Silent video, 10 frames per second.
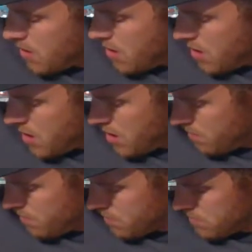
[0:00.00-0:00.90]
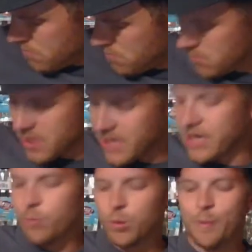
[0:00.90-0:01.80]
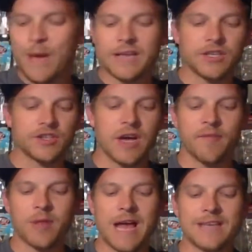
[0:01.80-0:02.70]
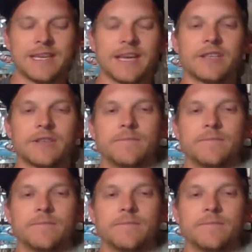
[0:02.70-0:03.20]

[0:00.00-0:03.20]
Um, got a couple packs of soft plastics.